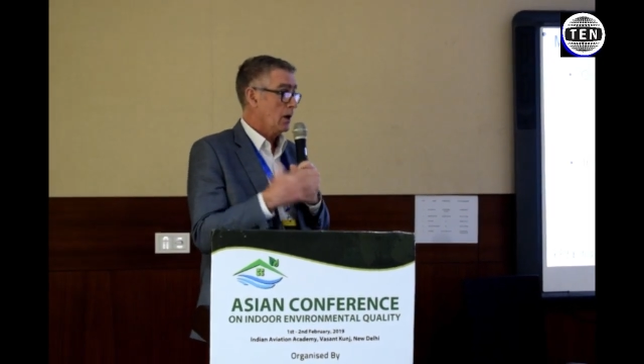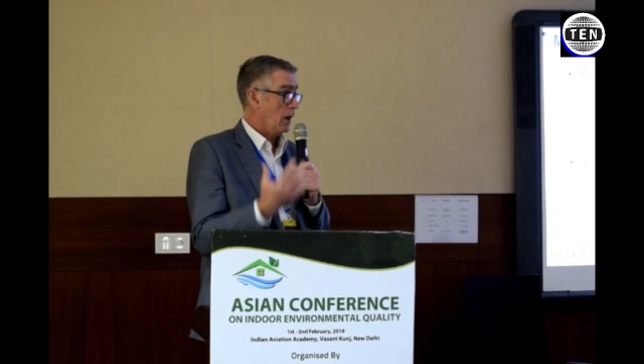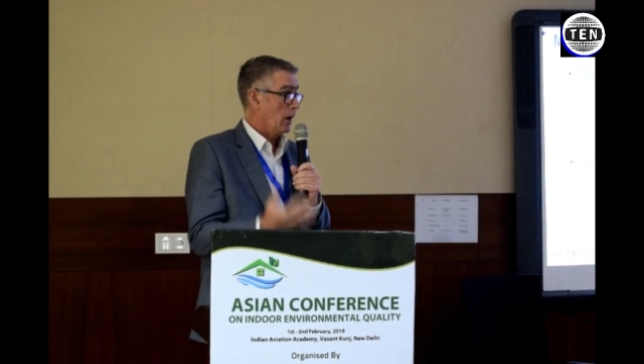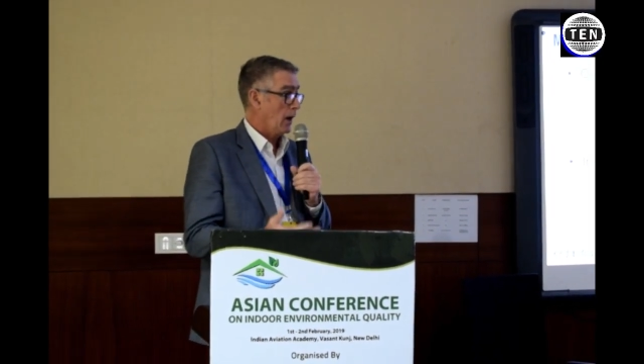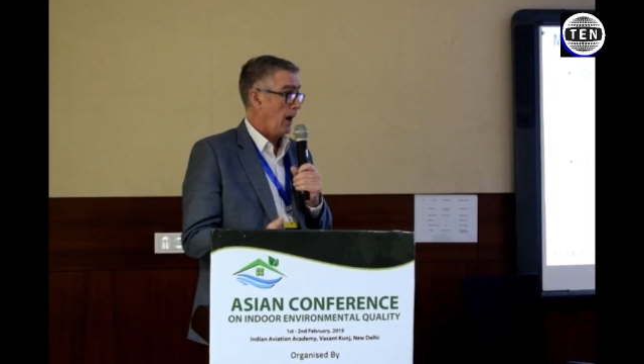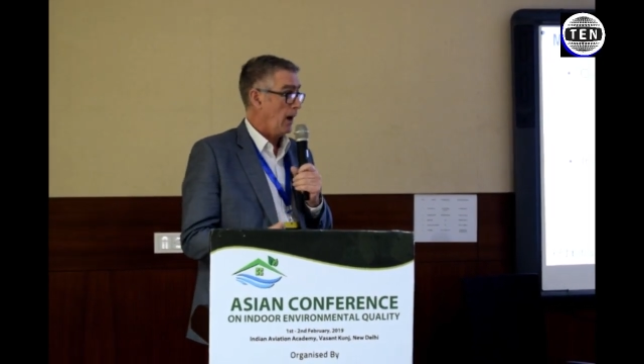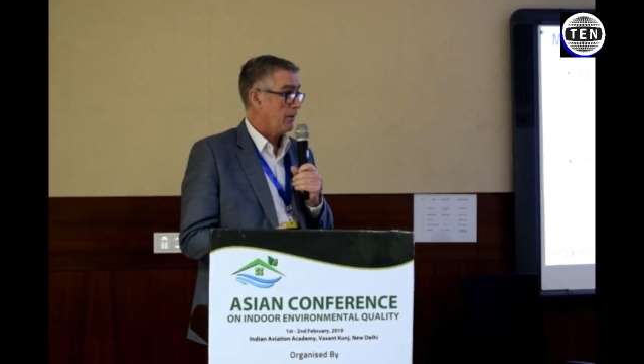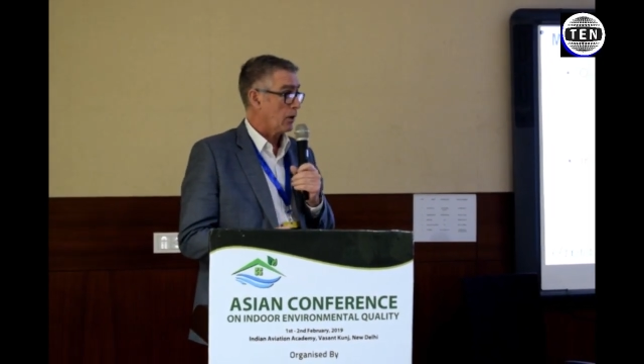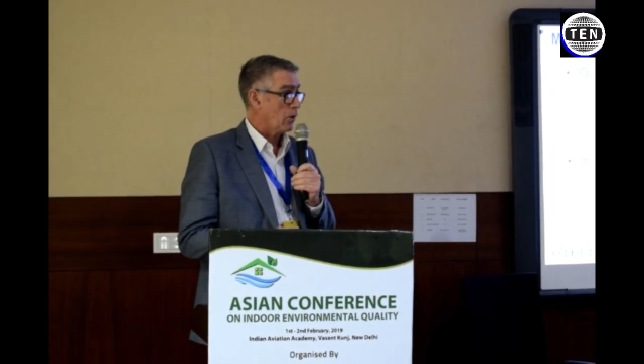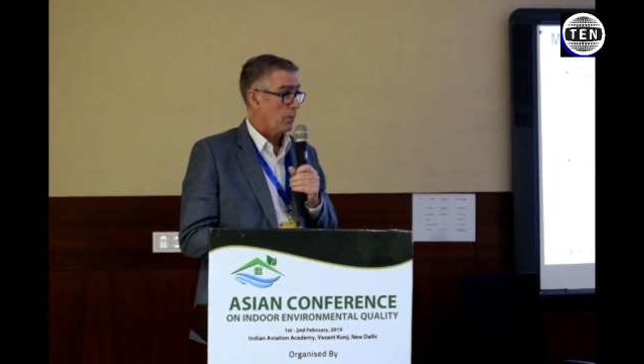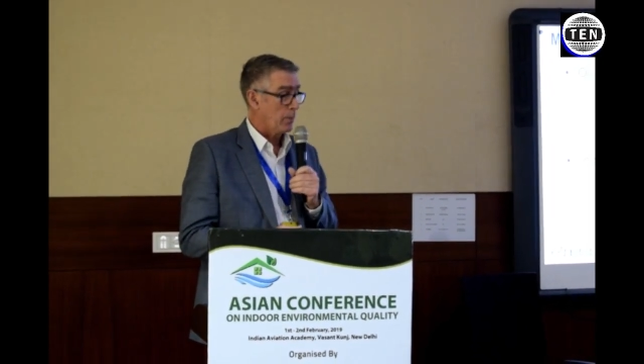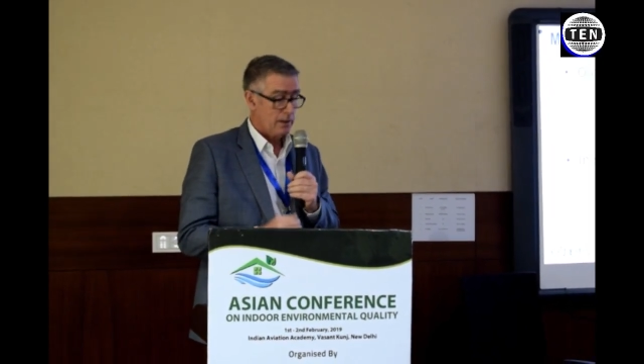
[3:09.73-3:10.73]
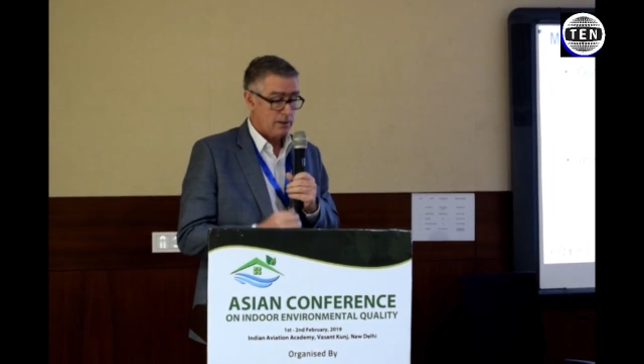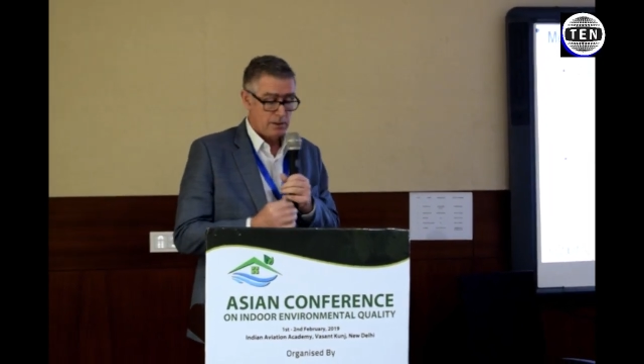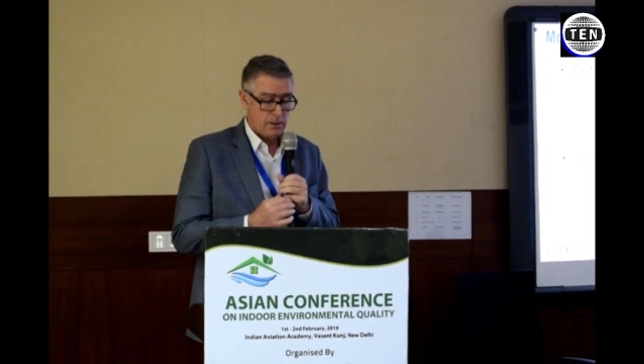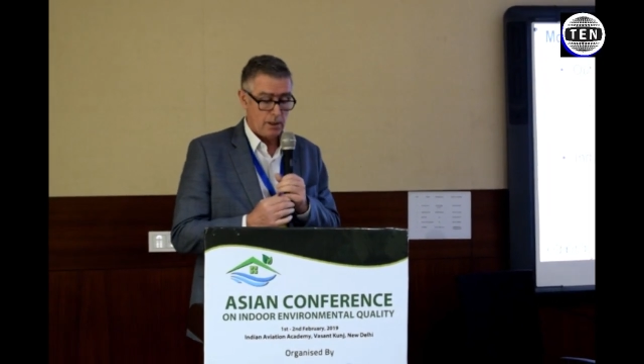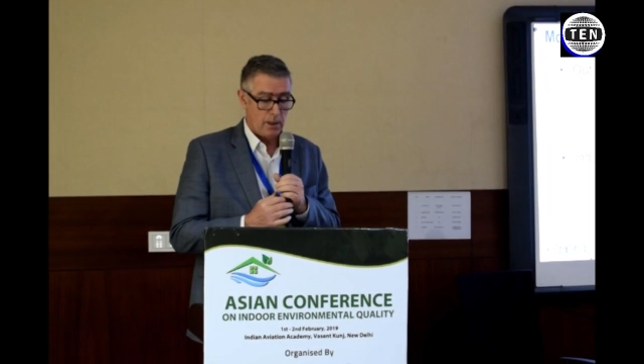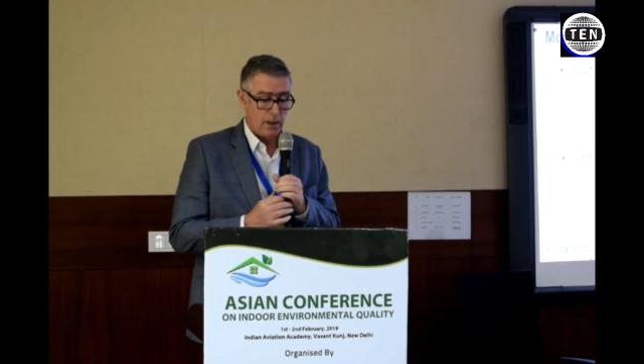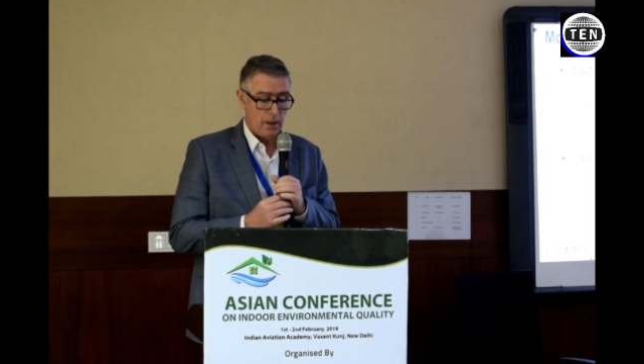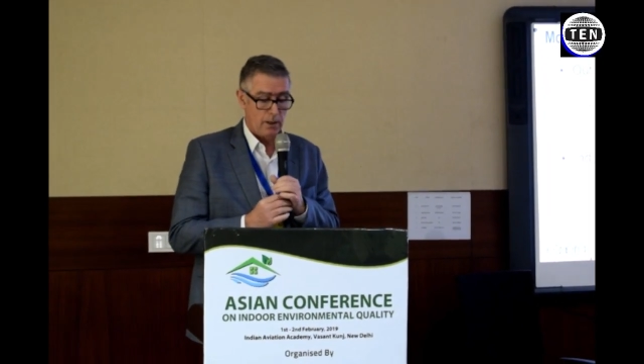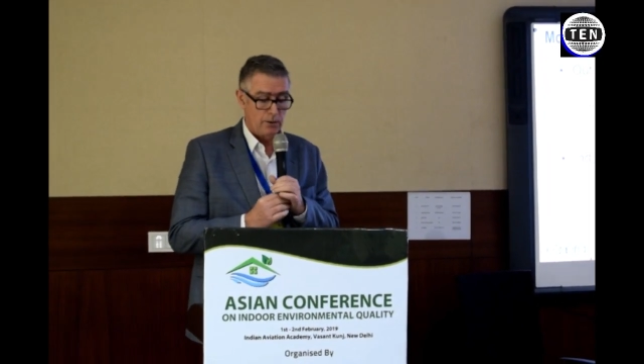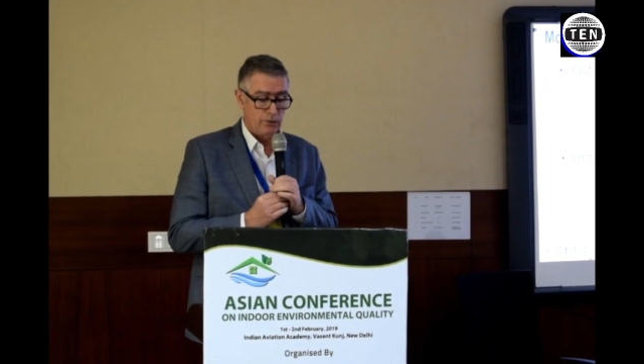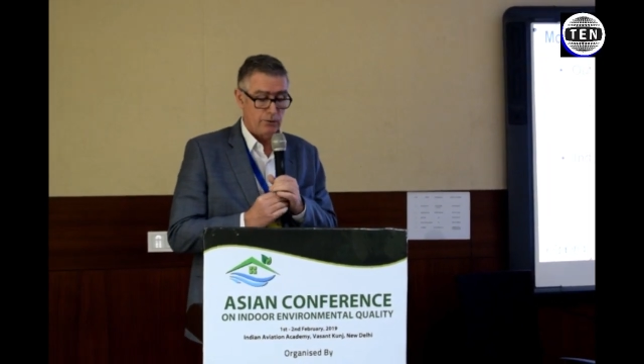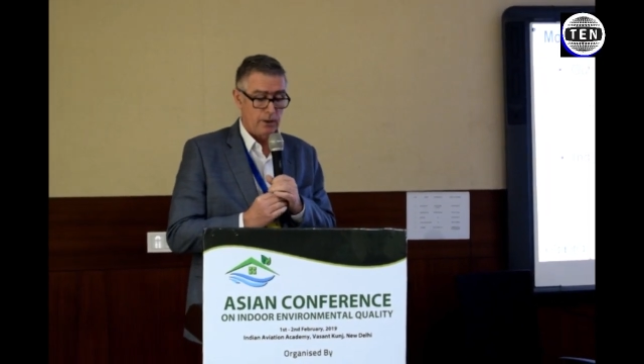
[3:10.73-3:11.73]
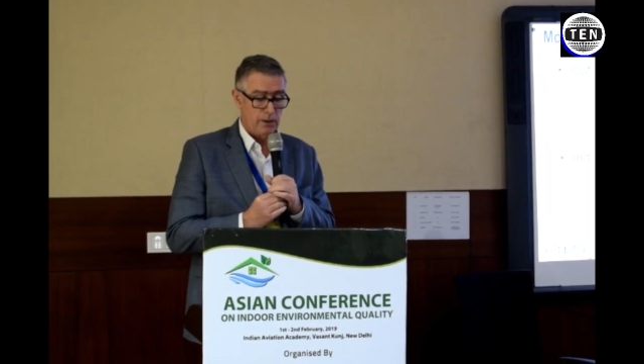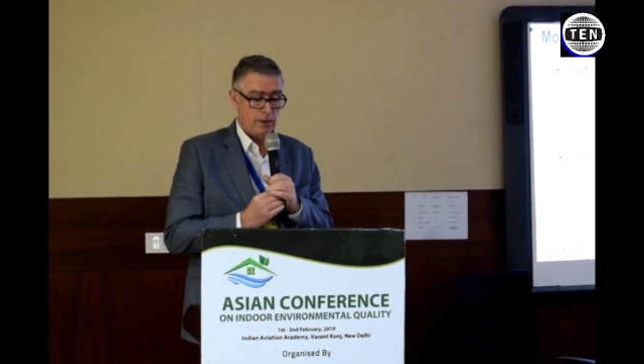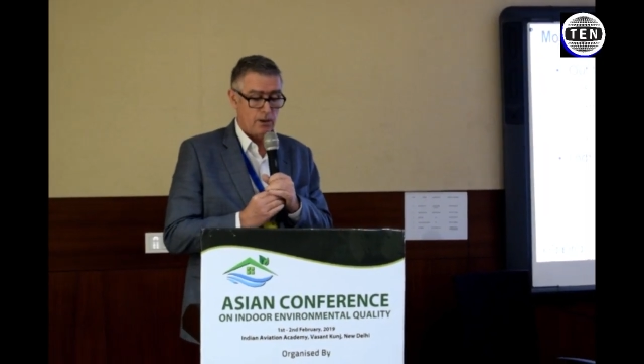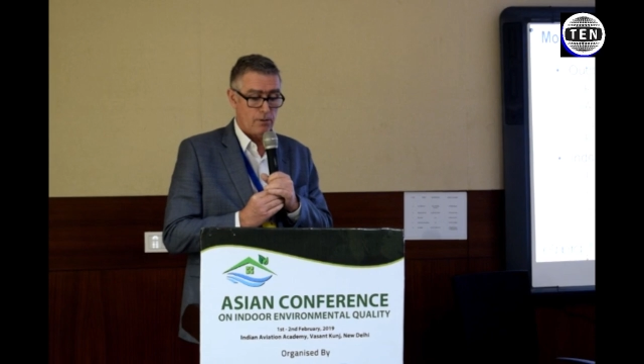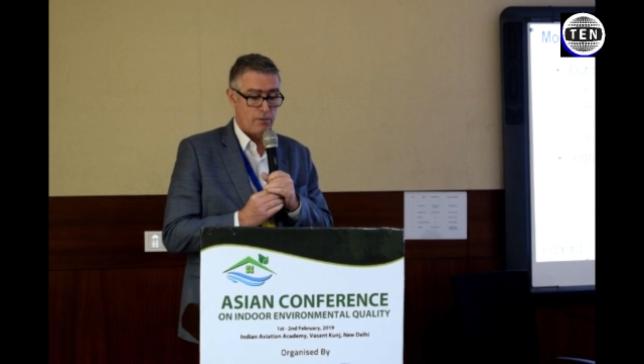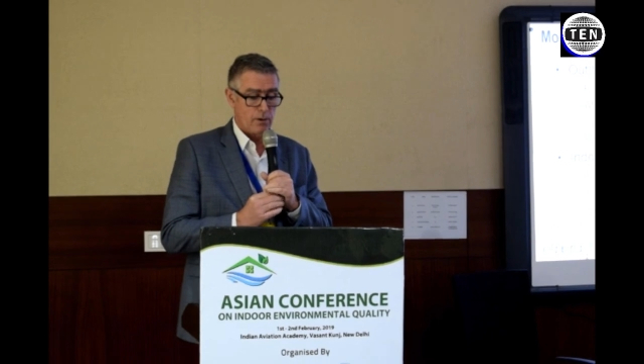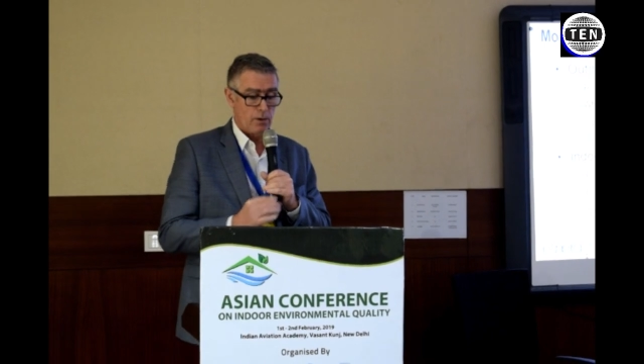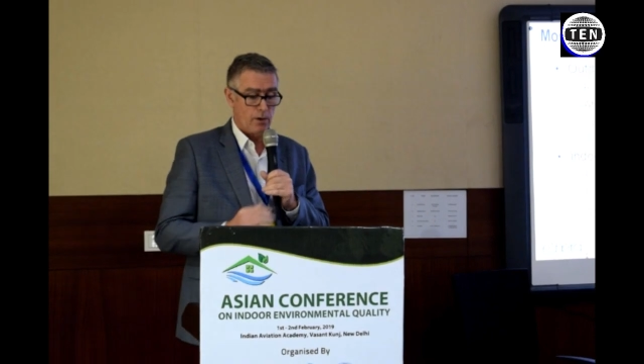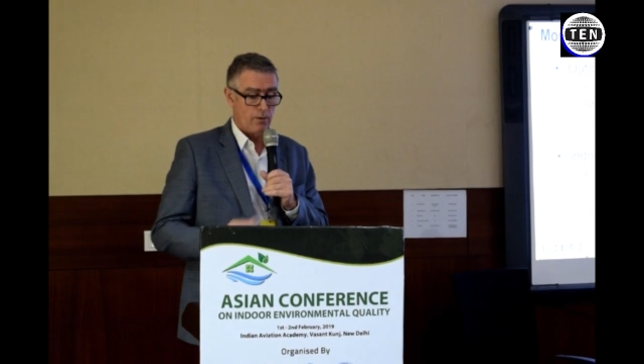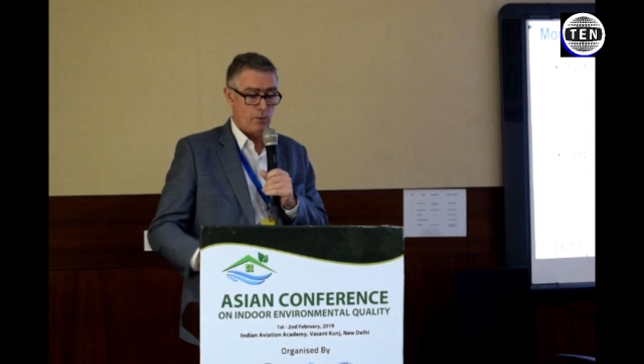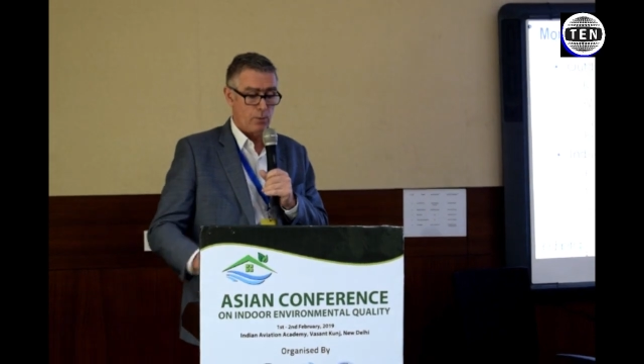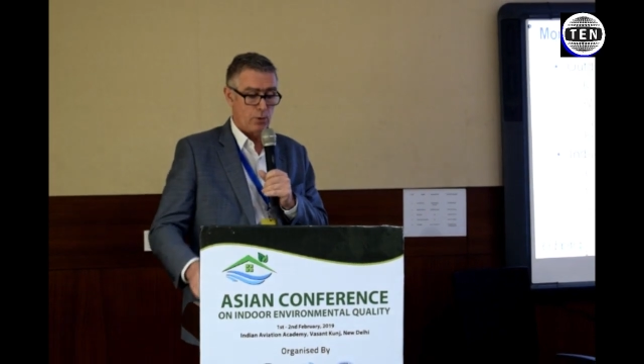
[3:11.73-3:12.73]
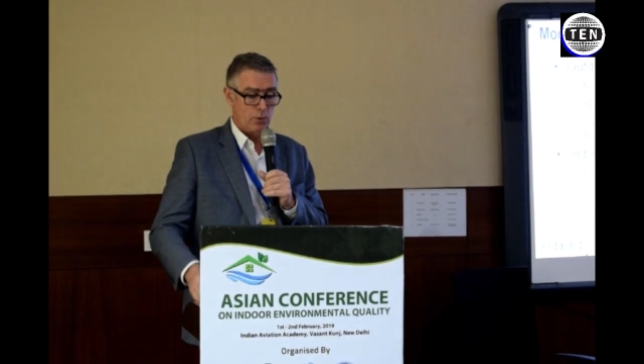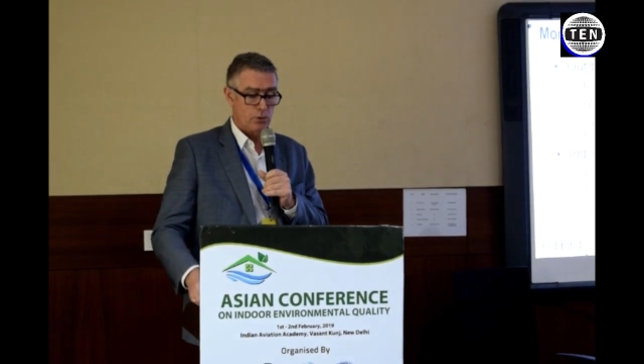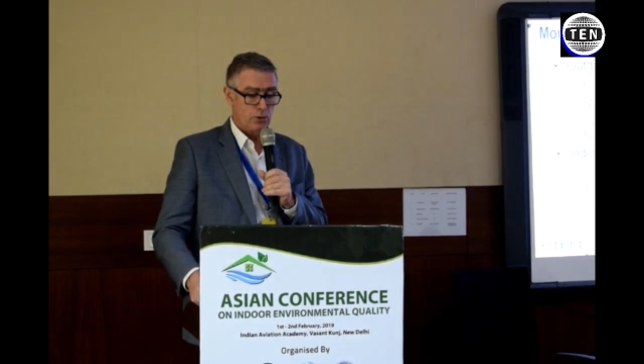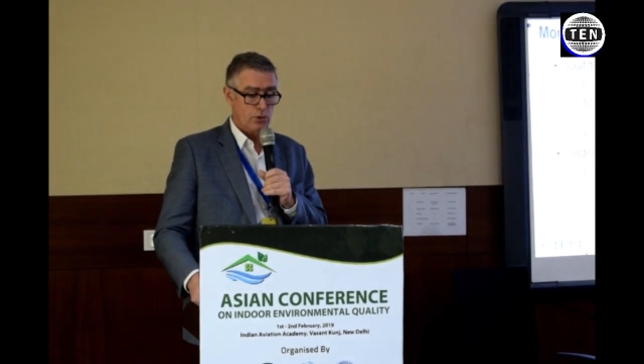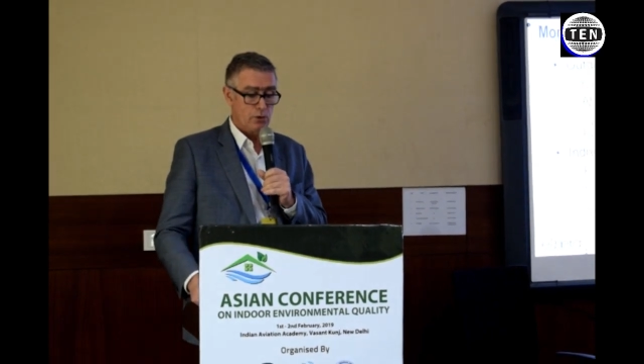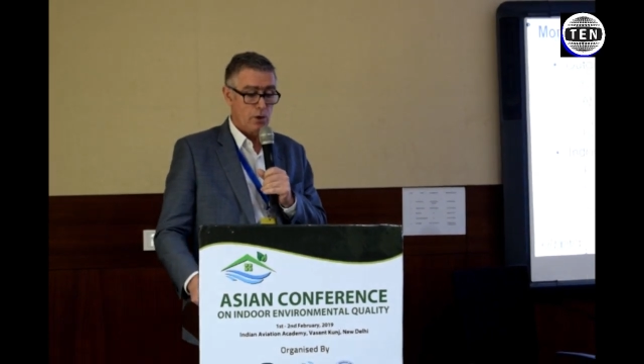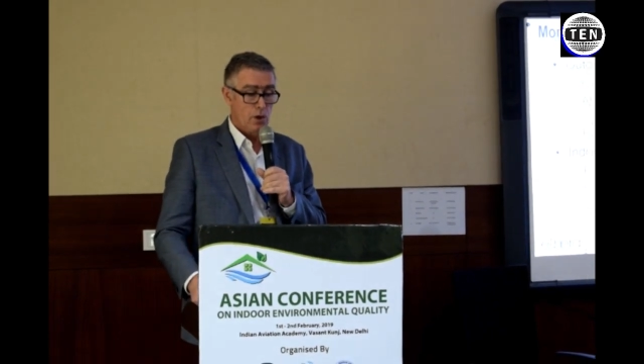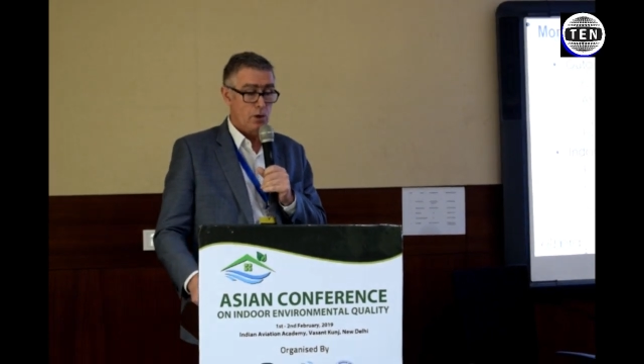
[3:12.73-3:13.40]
uh, have a complete uh, understanding of the, of the pollution.